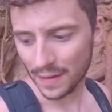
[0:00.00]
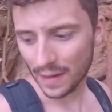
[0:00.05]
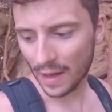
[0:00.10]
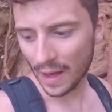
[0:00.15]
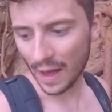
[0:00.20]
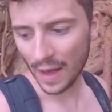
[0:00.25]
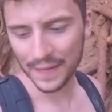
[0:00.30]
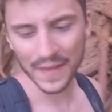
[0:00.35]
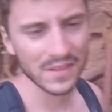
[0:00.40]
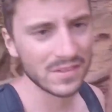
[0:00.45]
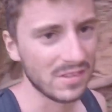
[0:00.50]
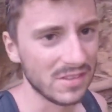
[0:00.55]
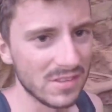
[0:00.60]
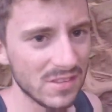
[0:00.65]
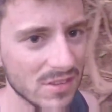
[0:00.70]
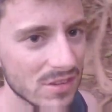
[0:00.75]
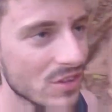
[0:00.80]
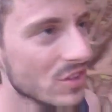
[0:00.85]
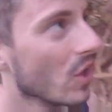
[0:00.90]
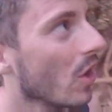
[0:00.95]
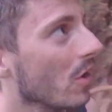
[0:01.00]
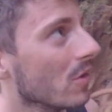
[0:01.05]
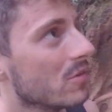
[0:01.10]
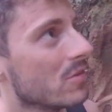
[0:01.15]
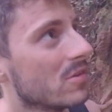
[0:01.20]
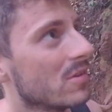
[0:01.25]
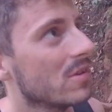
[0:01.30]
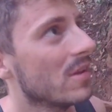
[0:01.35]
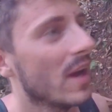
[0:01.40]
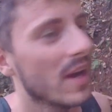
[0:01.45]
Uh, this is
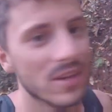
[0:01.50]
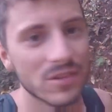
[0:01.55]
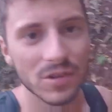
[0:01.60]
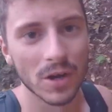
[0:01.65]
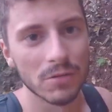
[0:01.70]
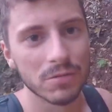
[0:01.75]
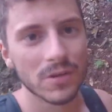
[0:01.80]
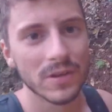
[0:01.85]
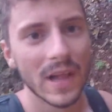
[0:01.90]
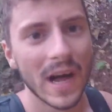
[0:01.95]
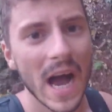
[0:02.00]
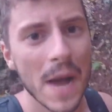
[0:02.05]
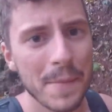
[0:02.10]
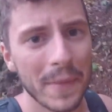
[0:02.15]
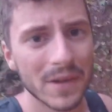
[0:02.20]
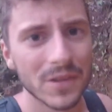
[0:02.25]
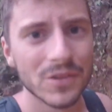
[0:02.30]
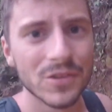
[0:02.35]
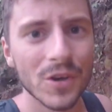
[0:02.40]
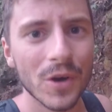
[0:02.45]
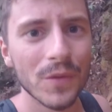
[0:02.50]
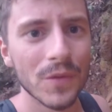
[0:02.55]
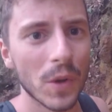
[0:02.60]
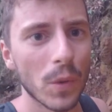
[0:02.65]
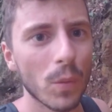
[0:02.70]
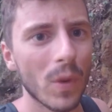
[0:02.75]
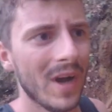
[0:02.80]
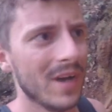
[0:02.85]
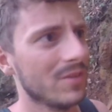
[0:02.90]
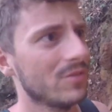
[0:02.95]
not a tough climb. I don't know
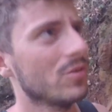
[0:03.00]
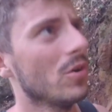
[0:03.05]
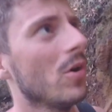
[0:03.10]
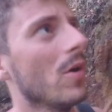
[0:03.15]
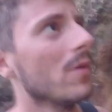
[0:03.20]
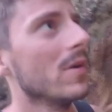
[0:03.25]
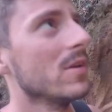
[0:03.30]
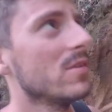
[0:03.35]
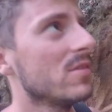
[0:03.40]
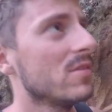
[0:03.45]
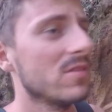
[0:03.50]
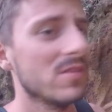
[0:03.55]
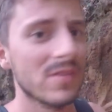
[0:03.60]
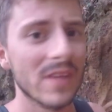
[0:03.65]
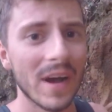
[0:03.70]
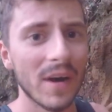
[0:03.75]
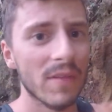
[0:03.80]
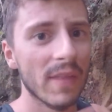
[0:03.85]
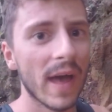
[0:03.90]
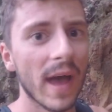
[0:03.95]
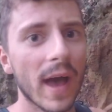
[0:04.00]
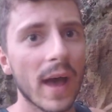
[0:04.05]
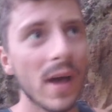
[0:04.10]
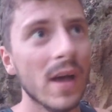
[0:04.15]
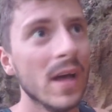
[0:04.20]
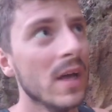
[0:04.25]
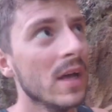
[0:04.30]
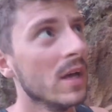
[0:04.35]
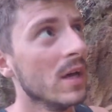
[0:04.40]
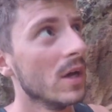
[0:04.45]
why tourists down there
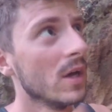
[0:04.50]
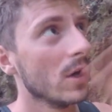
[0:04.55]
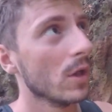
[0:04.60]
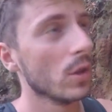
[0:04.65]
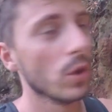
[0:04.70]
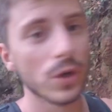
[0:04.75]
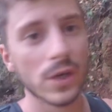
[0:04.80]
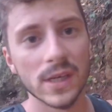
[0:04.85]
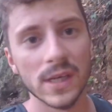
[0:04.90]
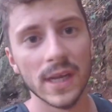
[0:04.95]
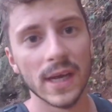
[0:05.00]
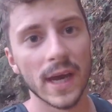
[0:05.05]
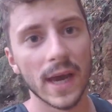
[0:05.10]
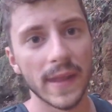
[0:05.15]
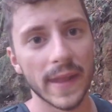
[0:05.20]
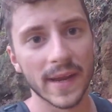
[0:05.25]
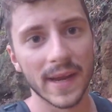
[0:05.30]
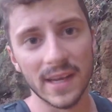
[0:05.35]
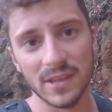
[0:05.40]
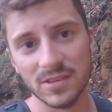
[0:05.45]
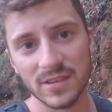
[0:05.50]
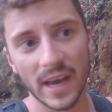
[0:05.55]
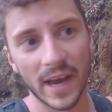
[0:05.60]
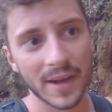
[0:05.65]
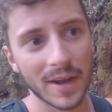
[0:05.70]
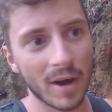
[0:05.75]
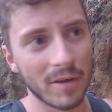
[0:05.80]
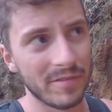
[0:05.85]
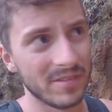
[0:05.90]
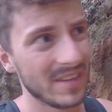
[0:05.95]
look at it and then get scared
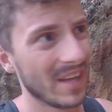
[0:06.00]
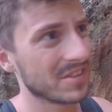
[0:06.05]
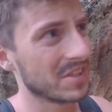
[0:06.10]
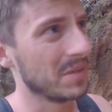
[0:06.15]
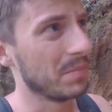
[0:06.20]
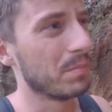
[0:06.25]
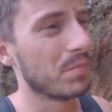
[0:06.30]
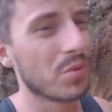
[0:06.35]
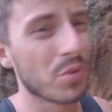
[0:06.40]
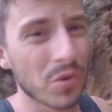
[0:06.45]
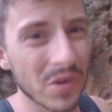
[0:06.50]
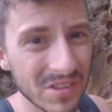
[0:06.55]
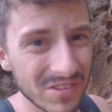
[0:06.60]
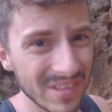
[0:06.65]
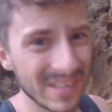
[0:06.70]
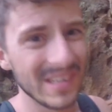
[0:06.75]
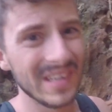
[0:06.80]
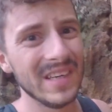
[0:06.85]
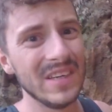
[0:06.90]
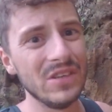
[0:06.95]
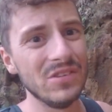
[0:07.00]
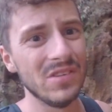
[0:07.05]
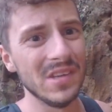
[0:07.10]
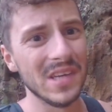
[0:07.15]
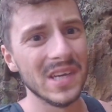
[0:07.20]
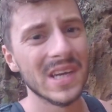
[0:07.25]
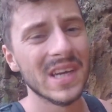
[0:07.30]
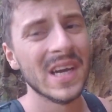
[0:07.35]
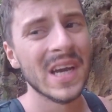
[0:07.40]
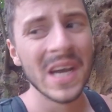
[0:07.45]
off. It's actually pretty easy.